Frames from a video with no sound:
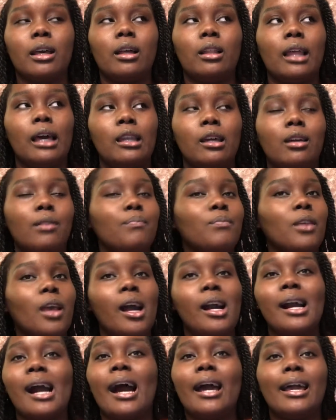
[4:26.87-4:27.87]
Elena,
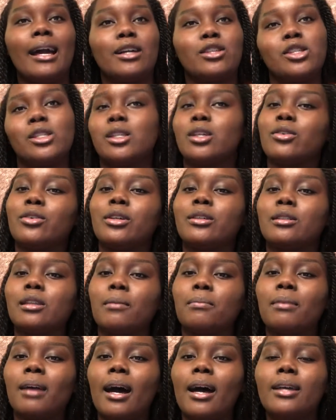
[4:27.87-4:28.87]
Kayak just increased their
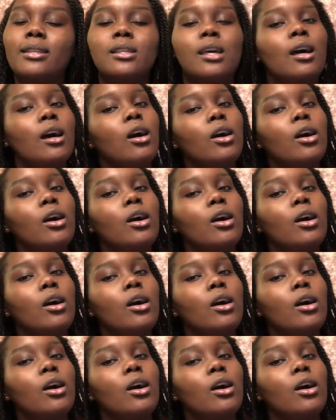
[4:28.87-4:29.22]
price.